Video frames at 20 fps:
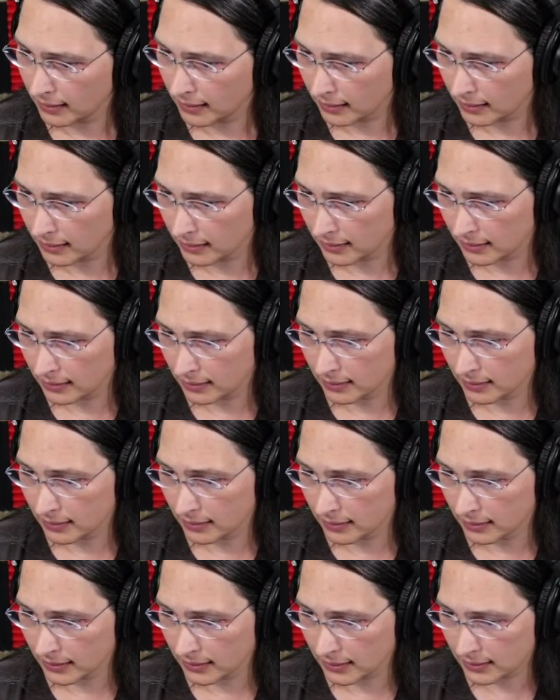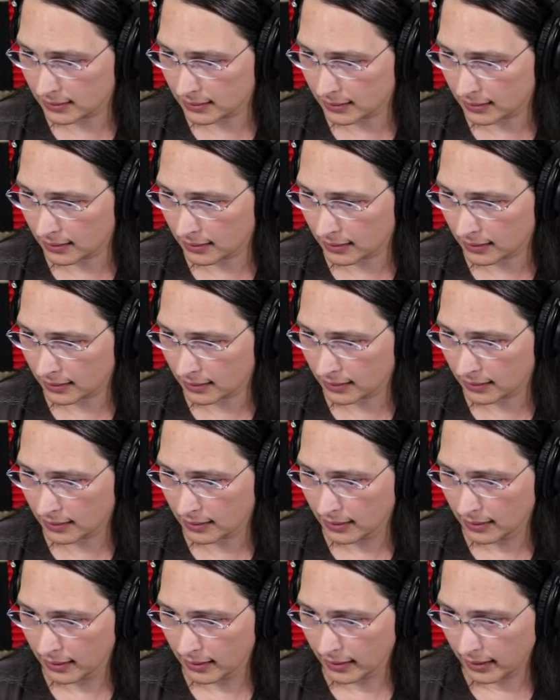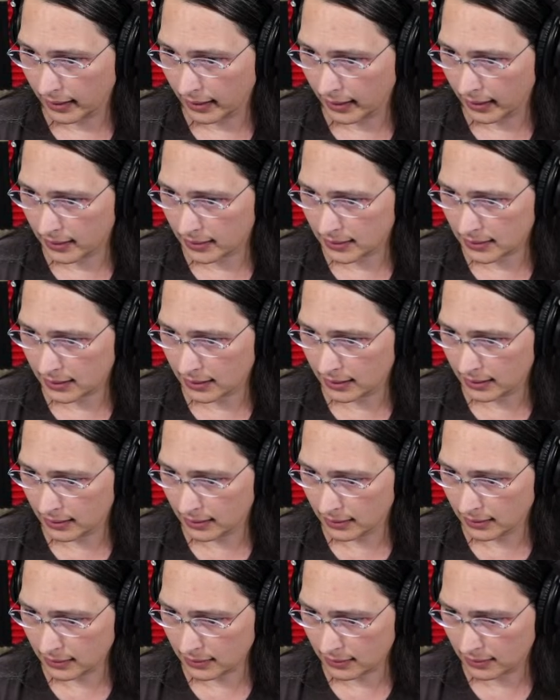let's see, ASL